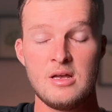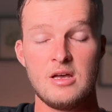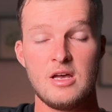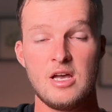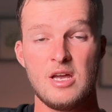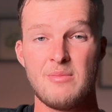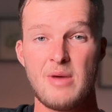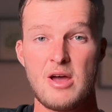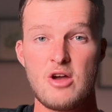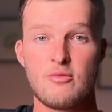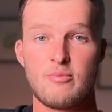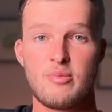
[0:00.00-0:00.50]

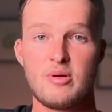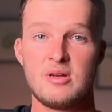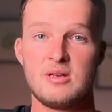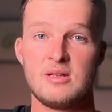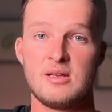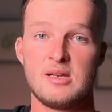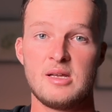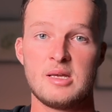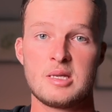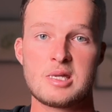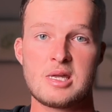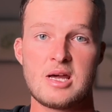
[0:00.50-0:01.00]
In my
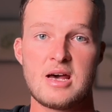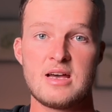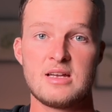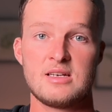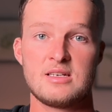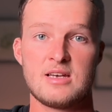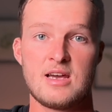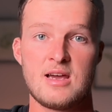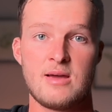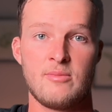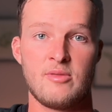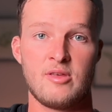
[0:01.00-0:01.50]
opinion, it's high
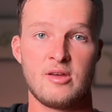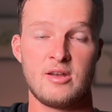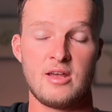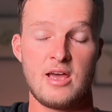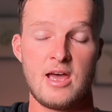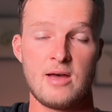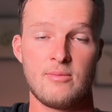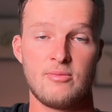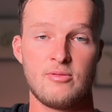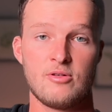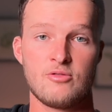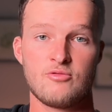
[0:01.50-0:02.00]
time that
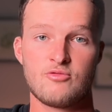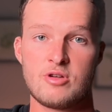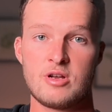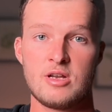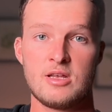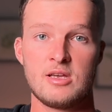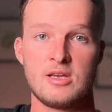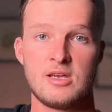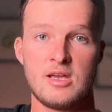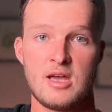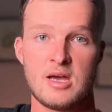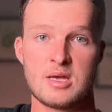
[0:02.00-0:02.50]
Apple
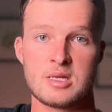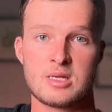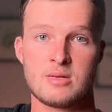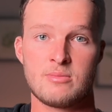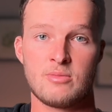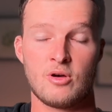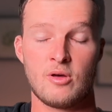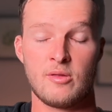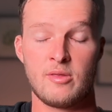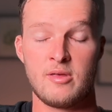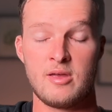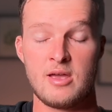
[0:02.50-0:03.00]
really cares
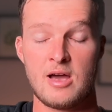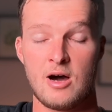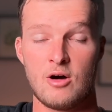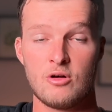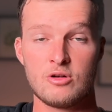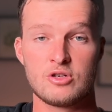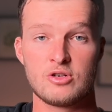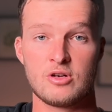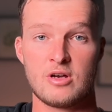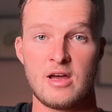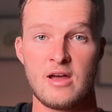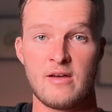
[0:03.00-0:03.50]
about the
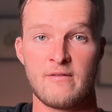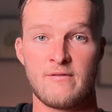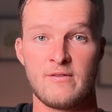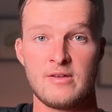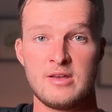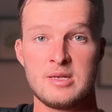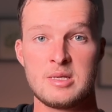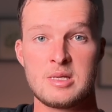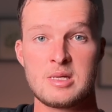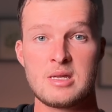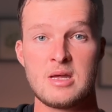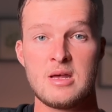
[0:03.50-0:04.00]
outdoor
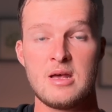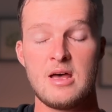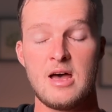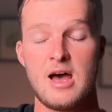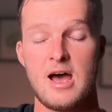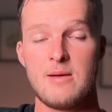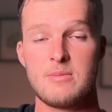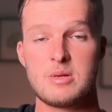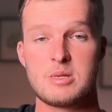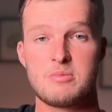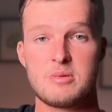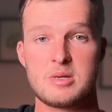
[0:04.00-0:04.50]
athletes.
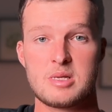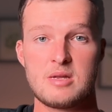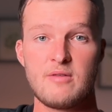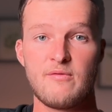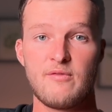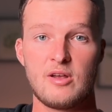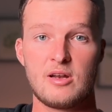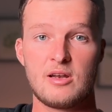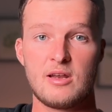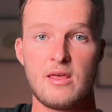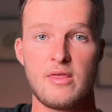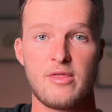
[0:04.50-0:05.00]
I'm
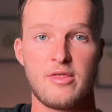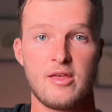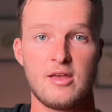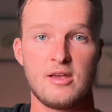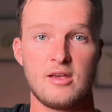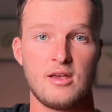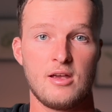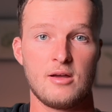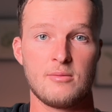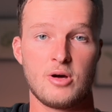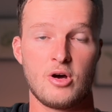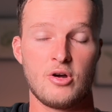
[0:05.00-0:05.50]
specifically
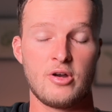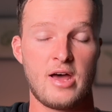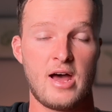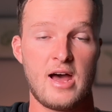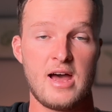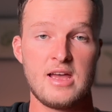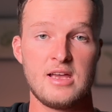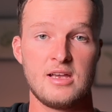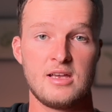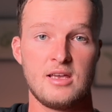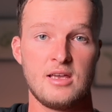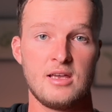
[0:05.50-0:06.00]
thinking about
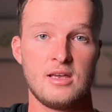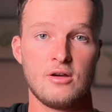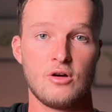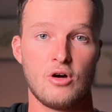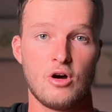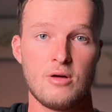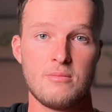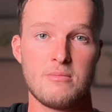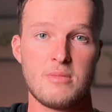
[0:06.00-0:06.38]
hiking or